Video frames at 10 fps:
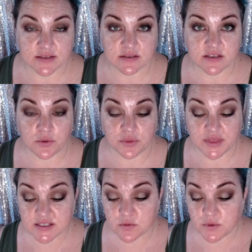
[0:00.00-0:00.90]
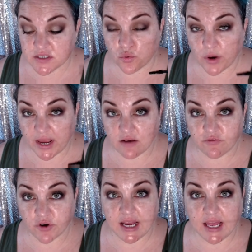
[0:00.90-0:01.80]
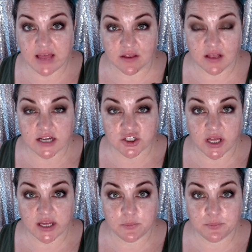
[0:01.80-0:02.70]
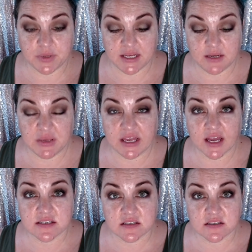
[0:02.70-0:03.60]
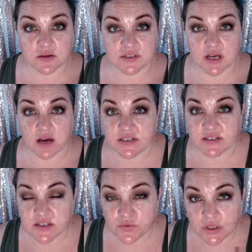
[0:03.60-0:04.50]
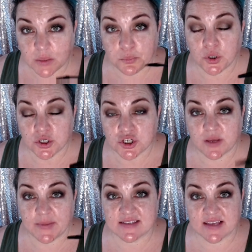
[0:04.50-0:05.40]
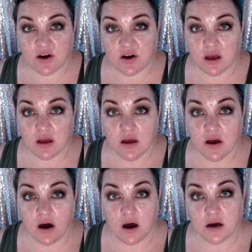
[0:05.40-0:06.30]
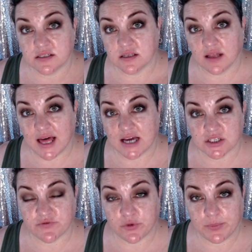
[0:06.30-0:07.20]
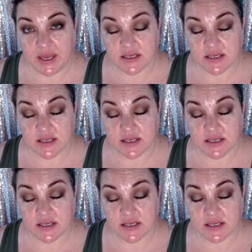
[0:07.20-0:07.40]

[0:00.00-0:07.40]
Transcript: So this one is great for getting at the lash line, but because it's so soft, it doesn't really push the mascara onto the lashes for me.